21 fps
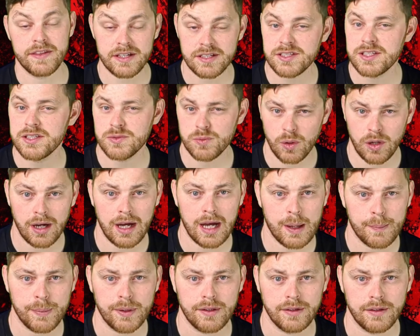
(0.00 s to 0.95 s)
this is what
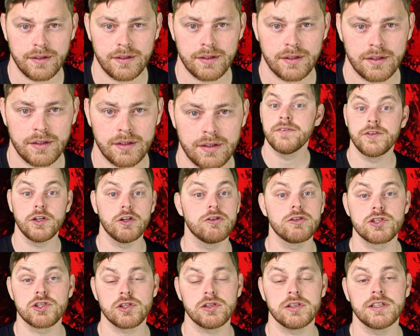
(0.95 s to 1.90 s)
happened. If you're
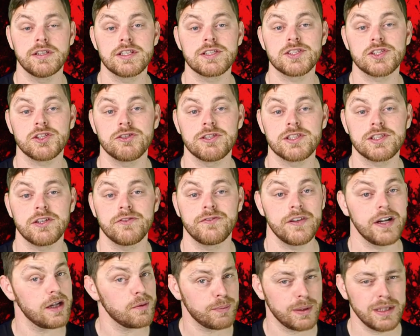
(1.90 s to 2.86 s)
enjoying this story so
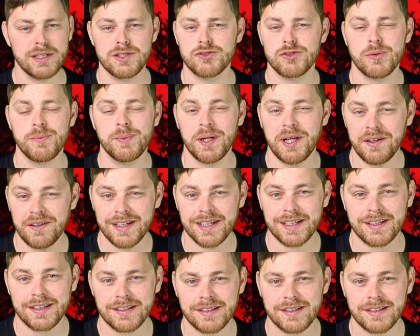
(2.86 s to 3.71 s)
far, please drop a like.